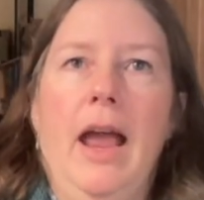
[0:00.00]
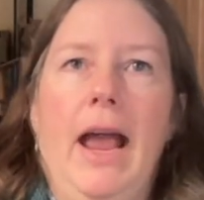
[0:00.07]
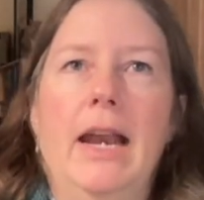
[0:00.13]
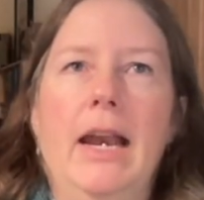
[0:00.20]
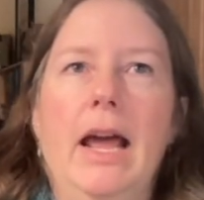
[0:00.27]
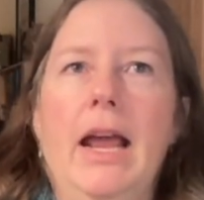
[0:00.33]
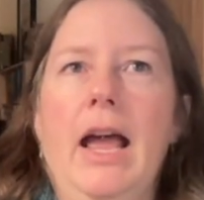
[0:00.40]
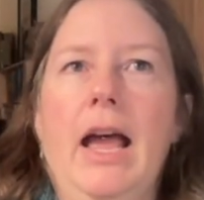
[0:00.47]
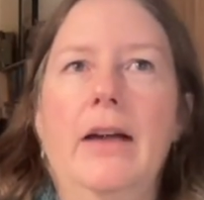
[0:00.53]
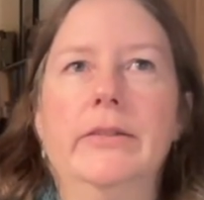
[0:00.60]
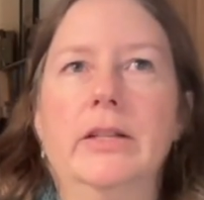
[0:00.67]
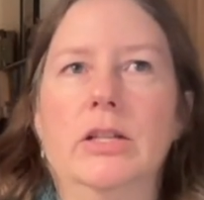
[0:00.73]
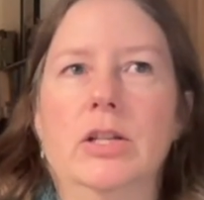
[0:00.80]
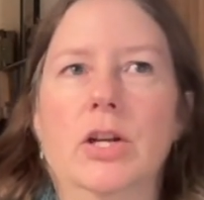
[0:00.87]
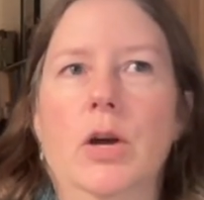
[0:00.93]
and I
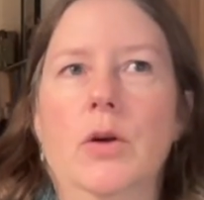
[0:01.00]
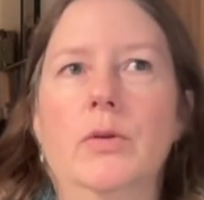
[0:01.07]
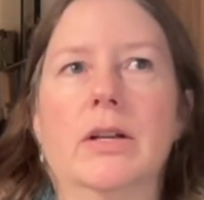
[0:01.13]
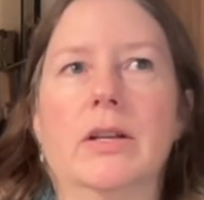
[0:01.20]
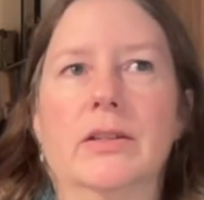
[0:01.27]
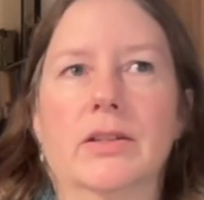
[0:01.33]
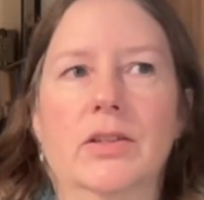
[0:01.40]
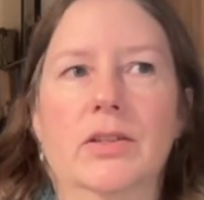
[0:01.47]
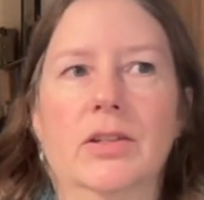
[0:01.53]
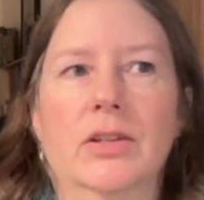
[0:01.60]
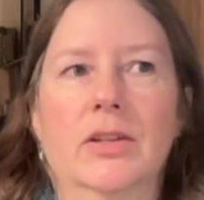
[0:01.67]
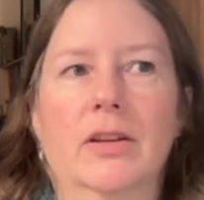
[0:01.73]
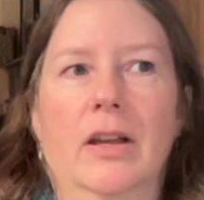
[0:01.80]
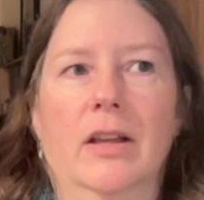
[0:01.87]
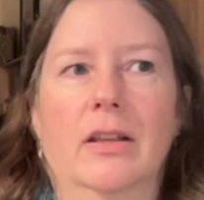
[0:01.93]
haven't noticed,
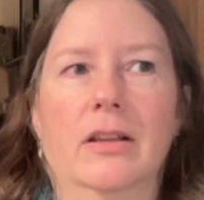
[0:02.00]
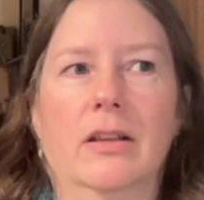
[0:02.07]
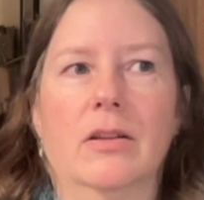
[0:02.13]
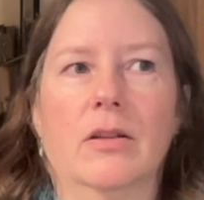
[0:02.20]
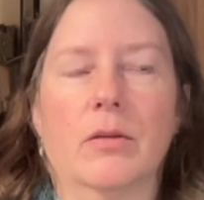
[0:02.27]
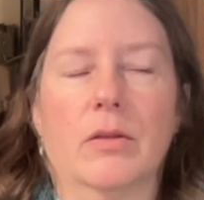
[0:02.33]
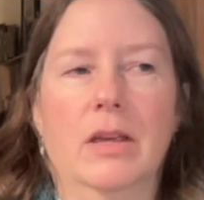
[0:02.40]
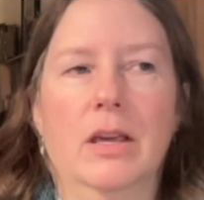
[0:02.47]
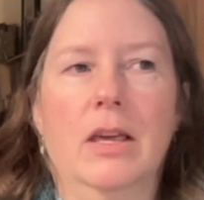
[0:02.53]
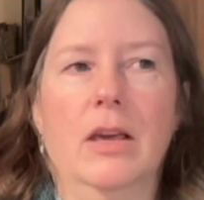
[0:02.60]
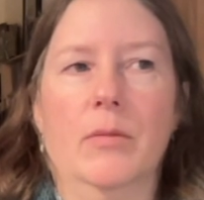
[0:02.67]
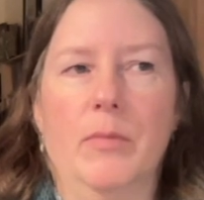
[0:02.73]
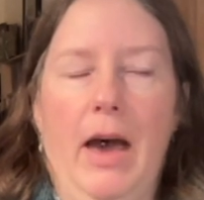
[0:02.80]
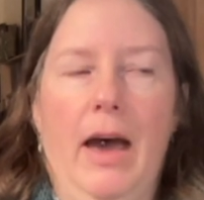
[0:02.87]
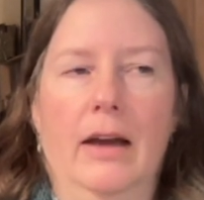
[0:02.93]
you know,
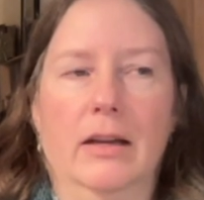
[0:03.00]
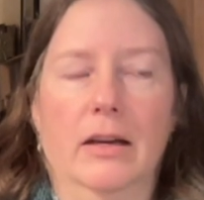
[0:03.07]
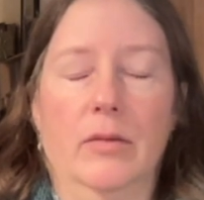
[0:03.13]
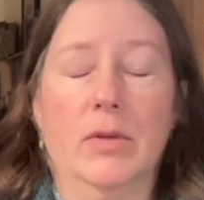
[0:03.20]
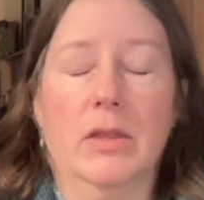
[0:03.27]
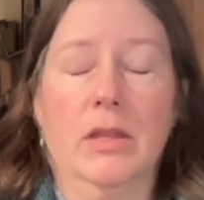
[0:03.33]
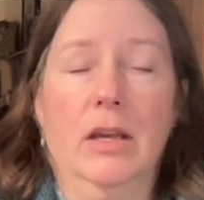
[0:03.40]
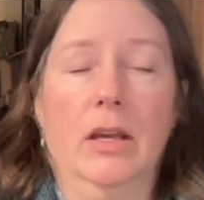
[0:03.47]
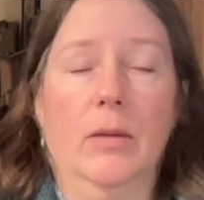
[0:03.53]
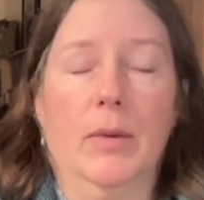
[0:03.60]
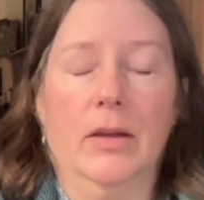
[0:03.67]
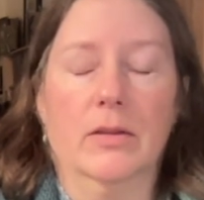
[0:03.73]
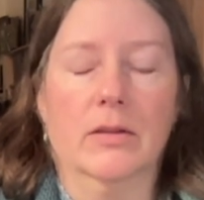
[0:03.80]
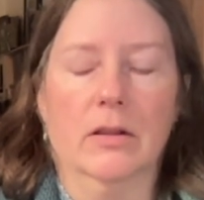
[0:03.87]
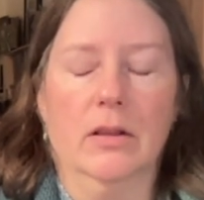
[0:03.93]
thinking back, and I've been thinking
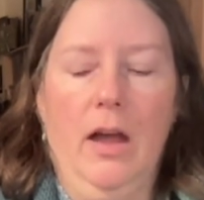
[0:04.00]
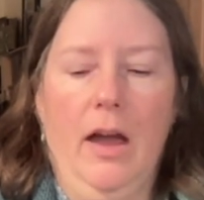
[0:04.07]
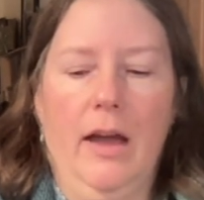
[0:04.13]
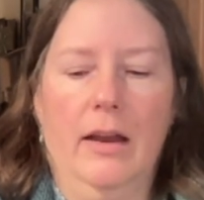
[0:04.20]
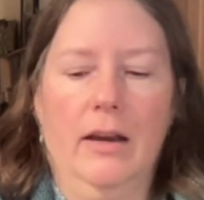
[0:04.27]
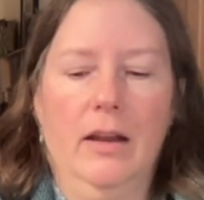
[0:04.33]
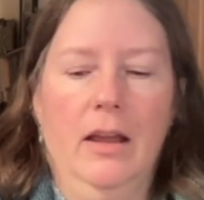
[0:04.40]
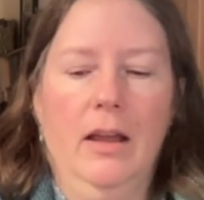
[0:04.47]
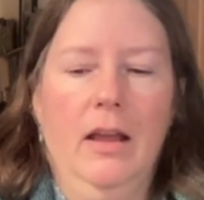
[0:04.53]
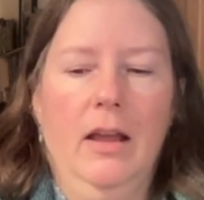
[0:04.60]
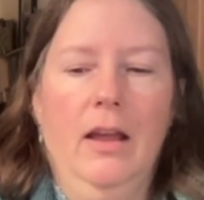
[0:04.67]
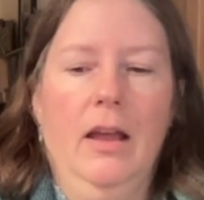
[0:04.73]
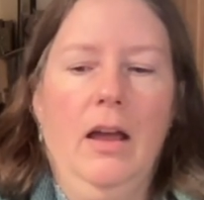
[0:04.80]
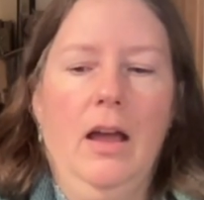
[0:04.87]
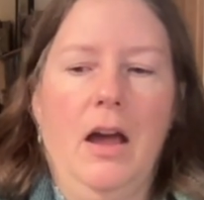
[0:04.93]
about this a lot,
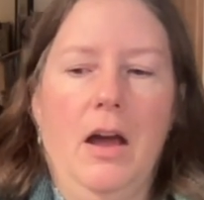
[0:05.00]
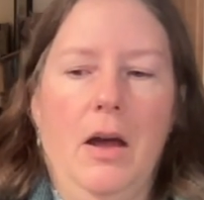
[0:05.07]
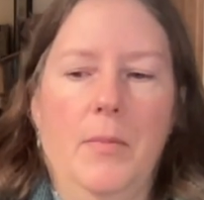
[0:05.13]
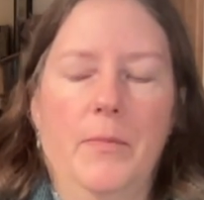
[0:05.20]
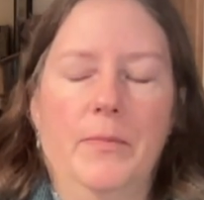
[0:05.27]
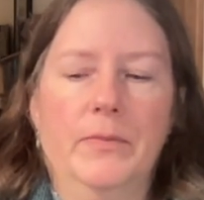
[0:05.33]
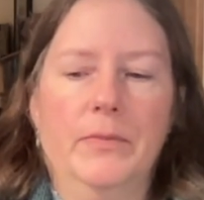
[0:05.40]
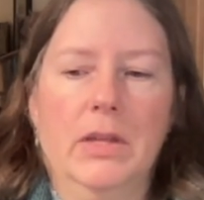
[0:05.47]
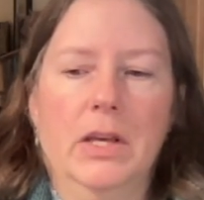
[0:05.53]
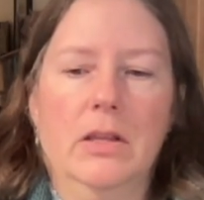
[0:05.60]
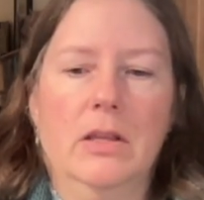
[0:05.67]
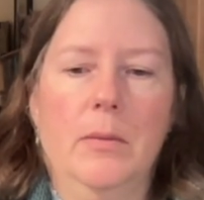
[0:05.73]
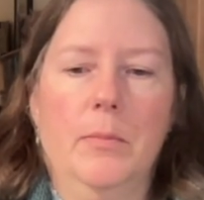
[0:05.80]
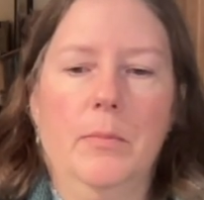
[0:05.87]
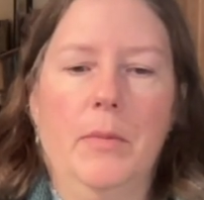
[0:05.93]
um,
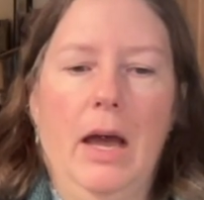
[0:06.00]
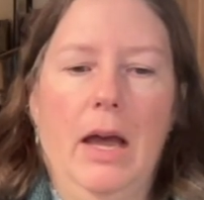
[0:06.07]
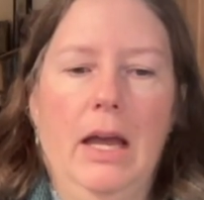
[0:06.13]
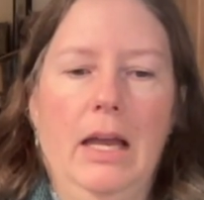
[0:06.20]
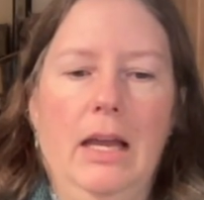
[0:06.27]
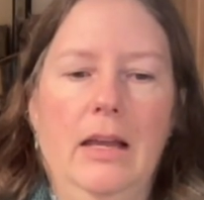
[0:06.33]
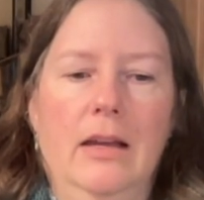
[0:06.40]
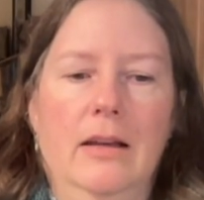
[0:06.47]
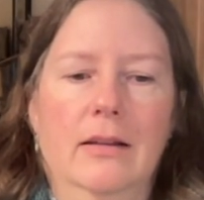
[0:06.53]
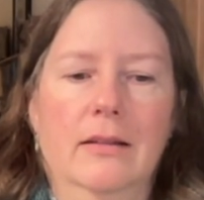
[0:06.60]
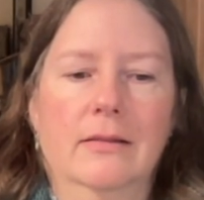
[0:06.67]
that my